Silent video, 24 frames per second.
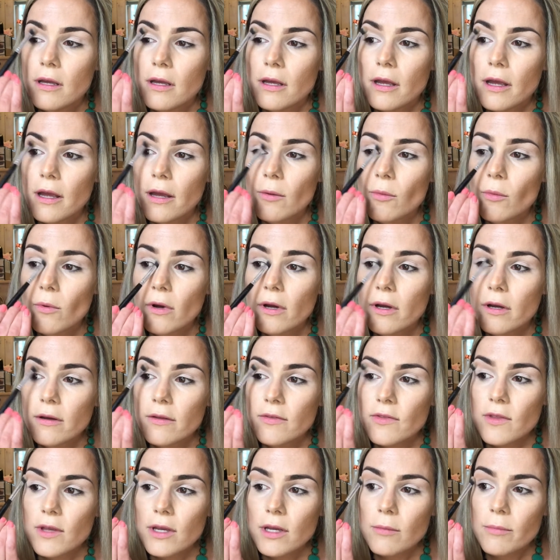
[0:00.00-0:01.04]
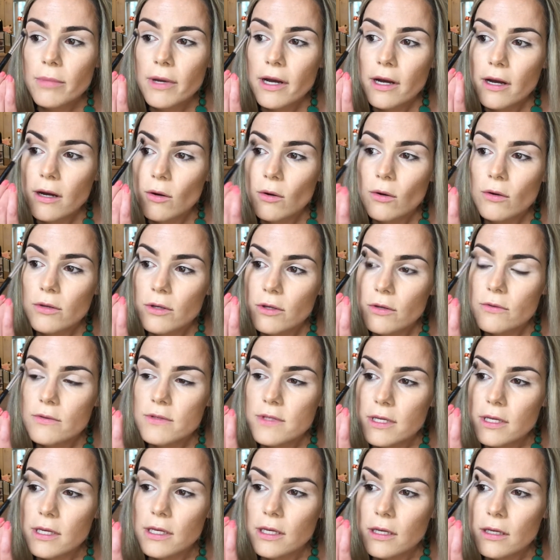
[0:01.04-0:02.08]
And one good thing about
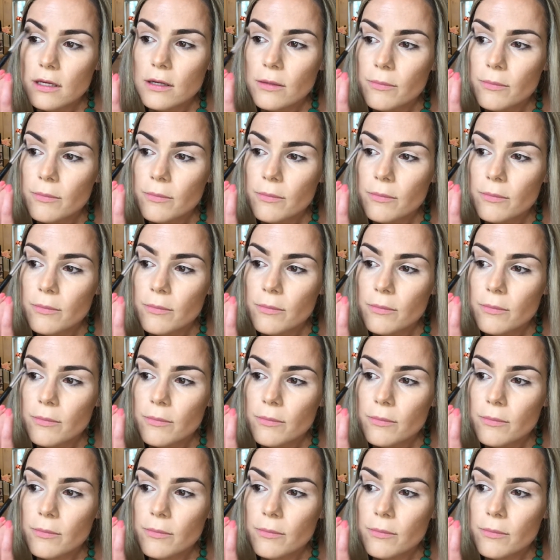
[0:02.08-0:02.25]
using